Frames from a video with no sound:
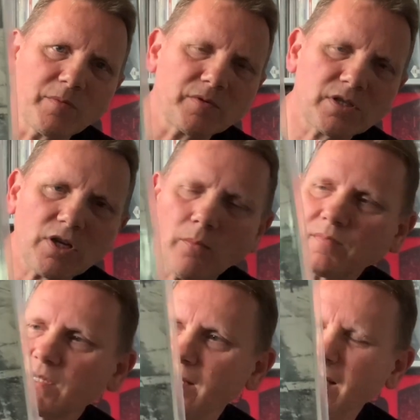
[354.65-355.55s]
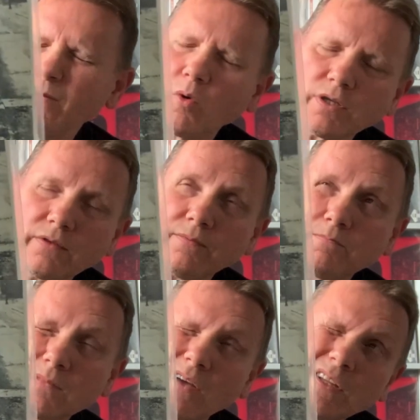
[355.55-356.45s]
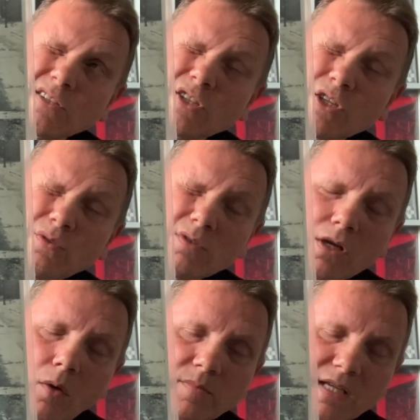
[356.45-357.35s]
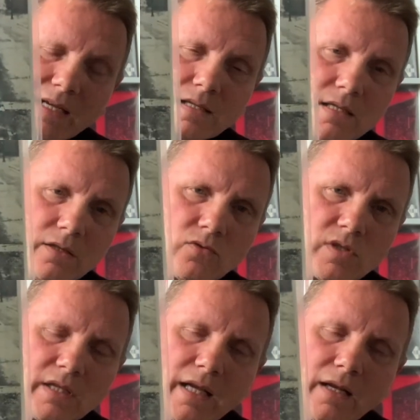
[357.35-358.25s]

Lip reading: It was one of the, I think, 2 top 10 singles in their